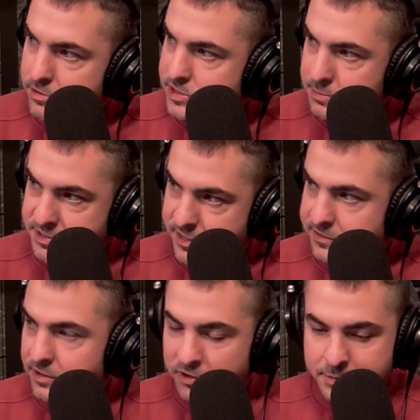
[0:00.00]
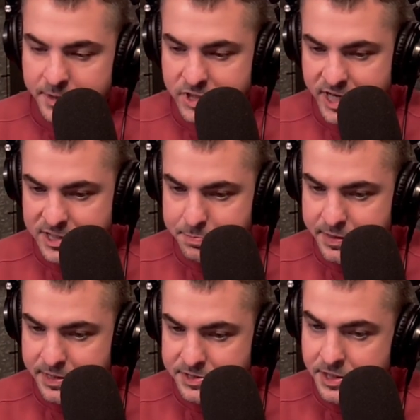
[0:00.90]
use him as like the ultimate chess
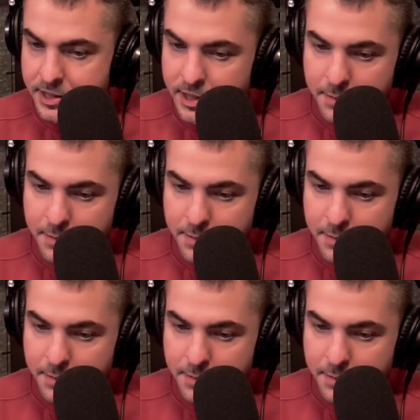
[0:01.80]
piece. Love him.